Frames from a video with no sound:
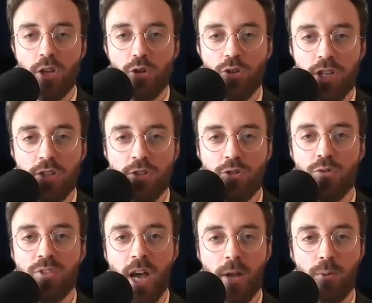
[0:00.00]
you need to
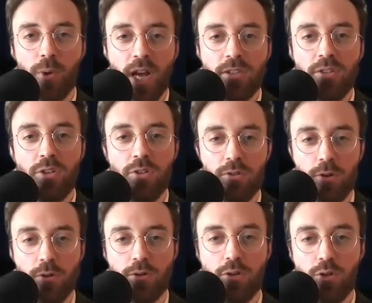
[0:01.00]
direct
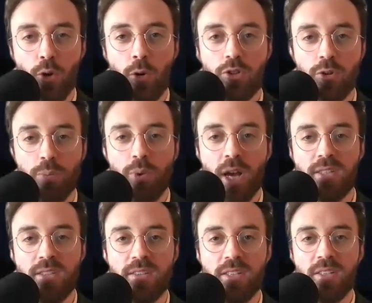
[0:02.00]
users toward the
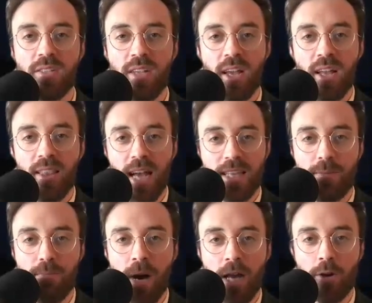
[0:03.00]
practices that
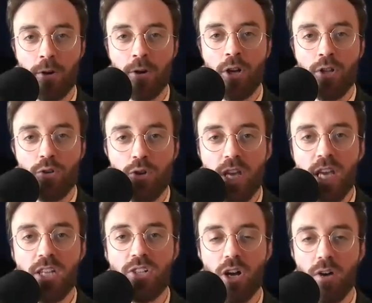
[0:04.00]
matter to
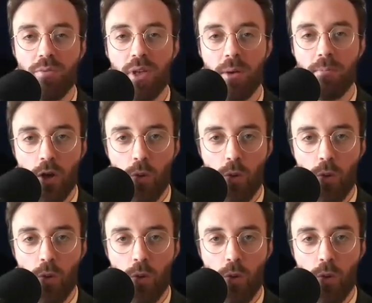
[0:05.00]
each of them.